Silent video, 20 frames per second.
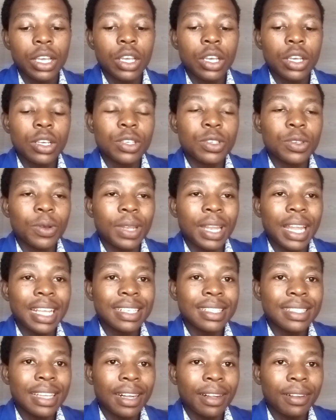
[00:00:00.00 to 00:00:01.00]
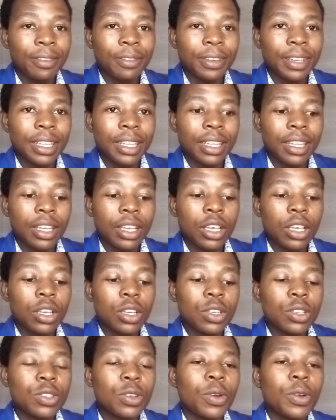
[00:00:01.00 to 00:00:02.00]
So let's delve in.
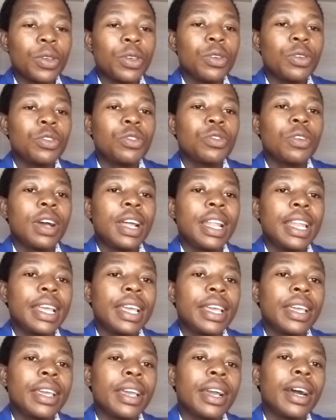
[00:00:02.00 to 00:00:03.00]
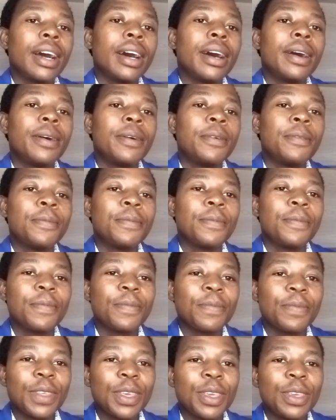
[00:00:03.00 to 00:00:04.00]
So usually,
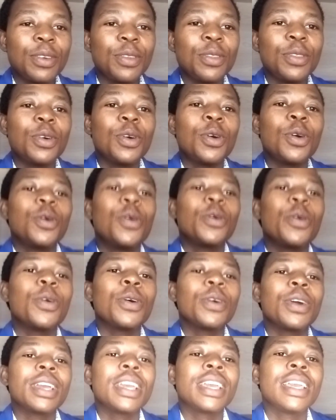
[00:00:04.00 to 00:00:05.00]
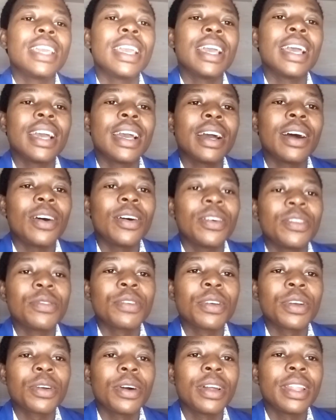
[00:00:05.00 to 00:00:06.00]
um, you know, here on
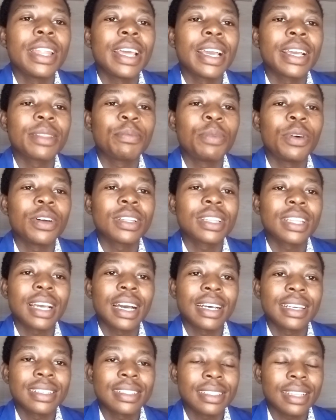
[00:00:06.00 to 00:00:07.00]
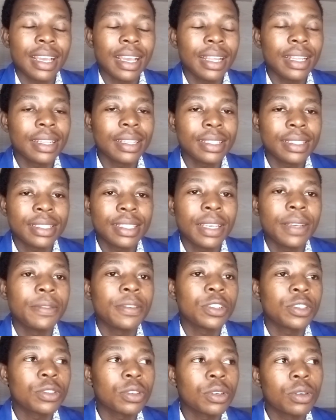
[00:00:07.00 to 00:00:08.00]
Reconnect podcast and TV
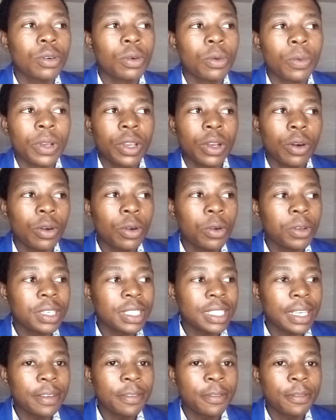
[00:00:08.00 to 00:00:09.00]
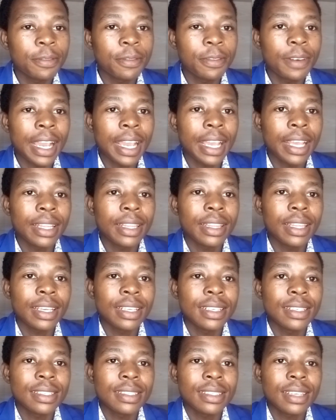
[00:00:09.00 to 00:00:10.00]
show, we always invite
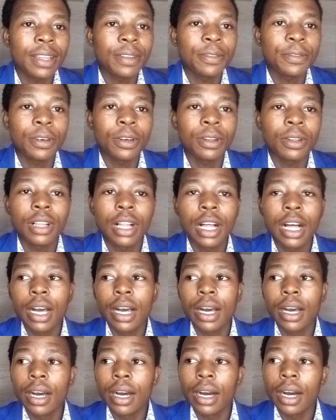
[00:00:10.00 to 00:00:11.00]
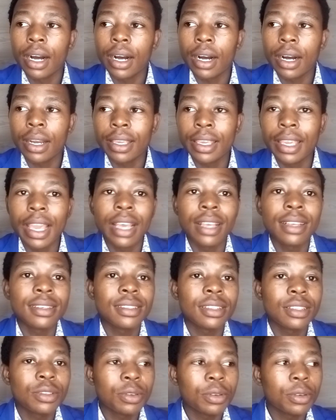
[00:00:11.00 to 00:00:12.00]
insightful uh, a
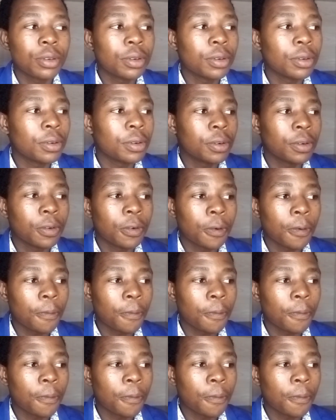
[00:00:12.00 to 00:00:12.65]
guest to